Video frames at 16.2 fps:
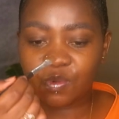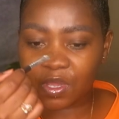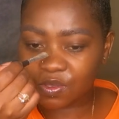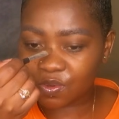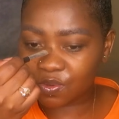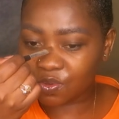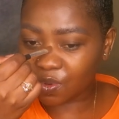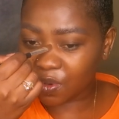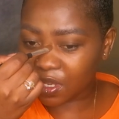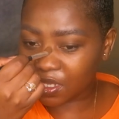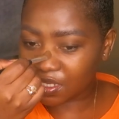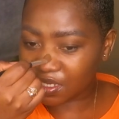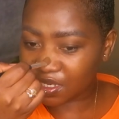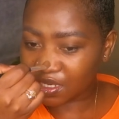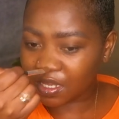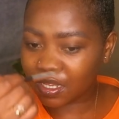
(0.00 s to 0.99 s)
way to do
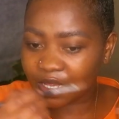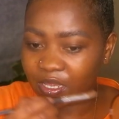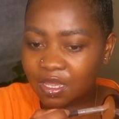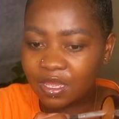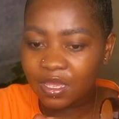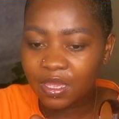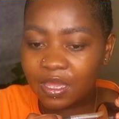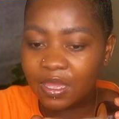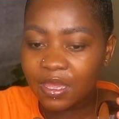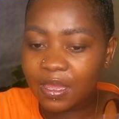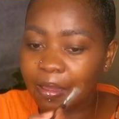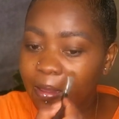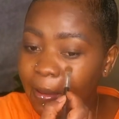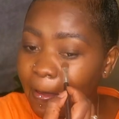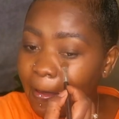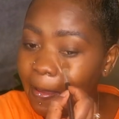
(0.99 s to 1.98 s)
it.
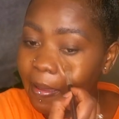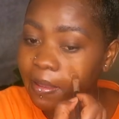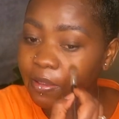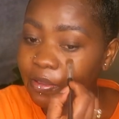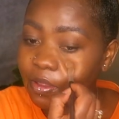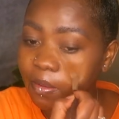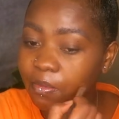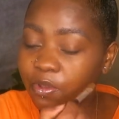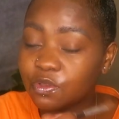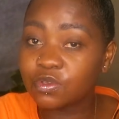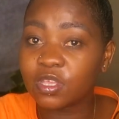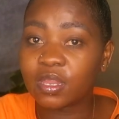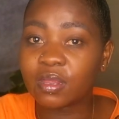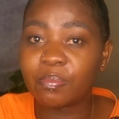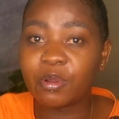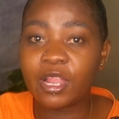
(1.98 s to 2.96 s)
So I'm going to
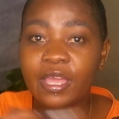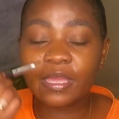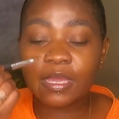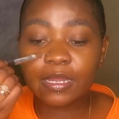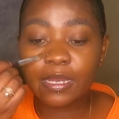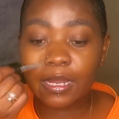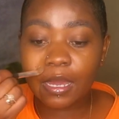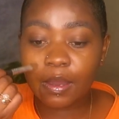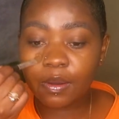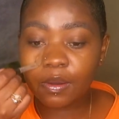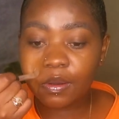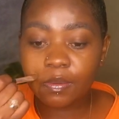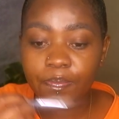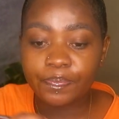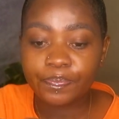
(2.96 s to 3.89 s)
start applying it now.